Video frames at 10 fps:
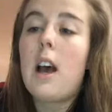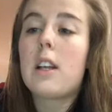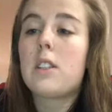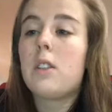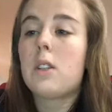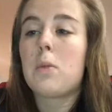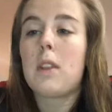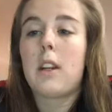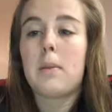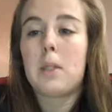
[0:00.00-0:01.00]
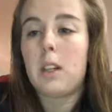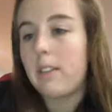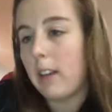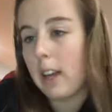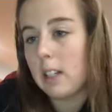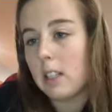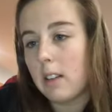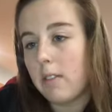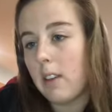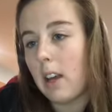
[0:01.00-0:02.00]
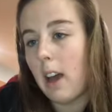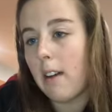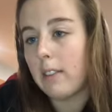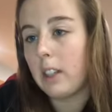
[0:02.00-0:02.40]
ask students what they're observing, ask if they have